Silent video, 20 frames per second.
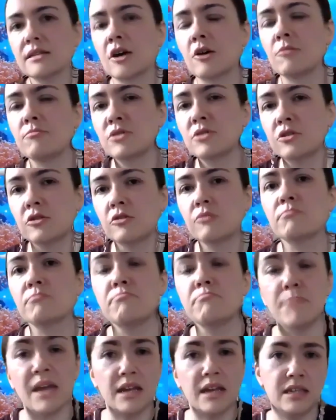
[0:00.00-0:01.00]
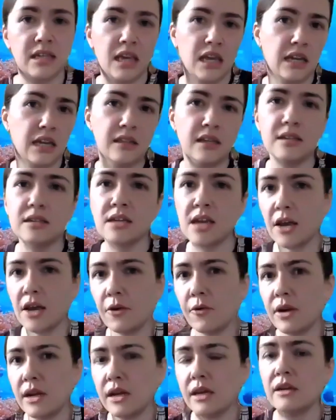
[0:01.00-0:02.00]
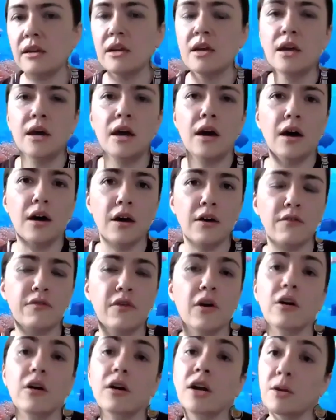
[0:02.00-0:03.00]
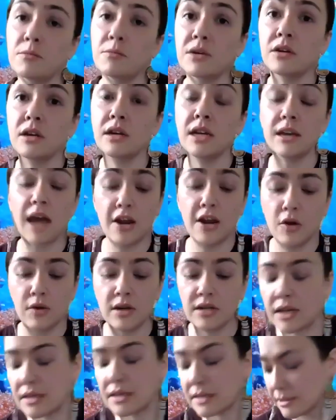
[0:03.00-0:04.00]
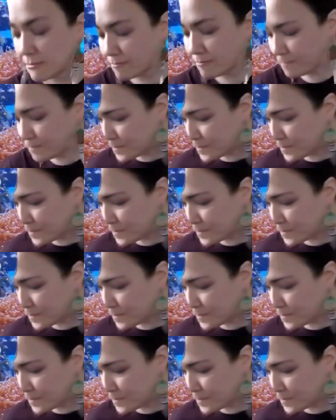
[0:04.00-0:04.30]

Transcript: help to maintain the integrity of our community i know it does